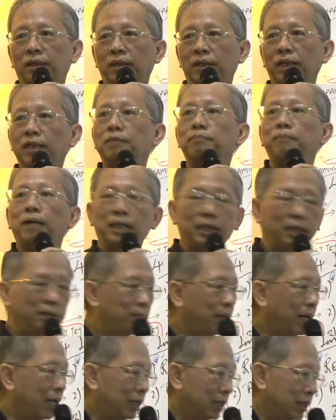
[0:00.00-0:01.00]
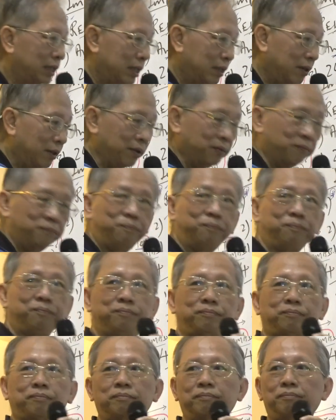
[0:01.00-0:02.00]
This mundane mind is gone.
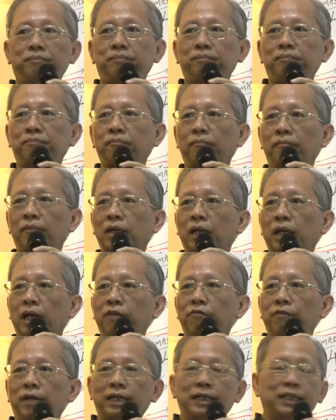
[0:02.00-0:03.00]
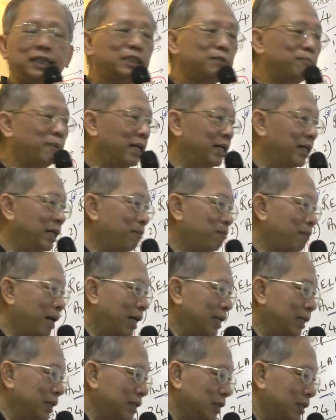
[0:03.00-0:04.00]
And when this mundane
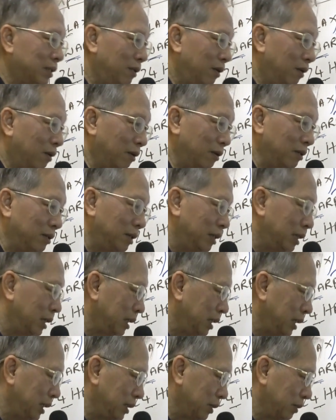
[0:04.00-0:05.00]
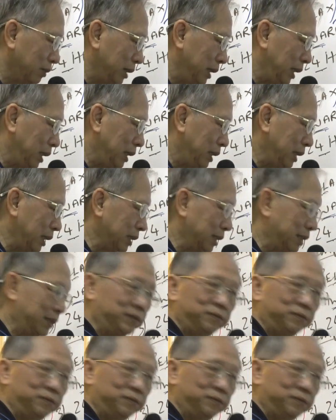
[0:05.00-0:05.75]
mind is gone, it's only this.